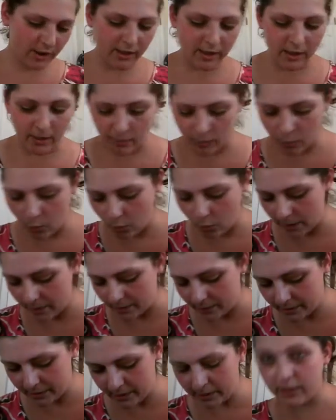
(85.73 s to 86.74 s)
some
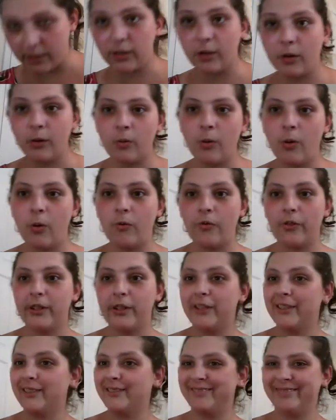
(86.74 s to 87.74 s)
whips to go
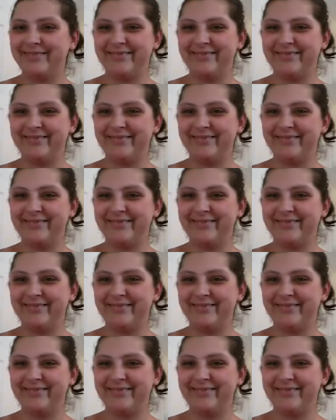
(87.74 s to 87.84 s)
over.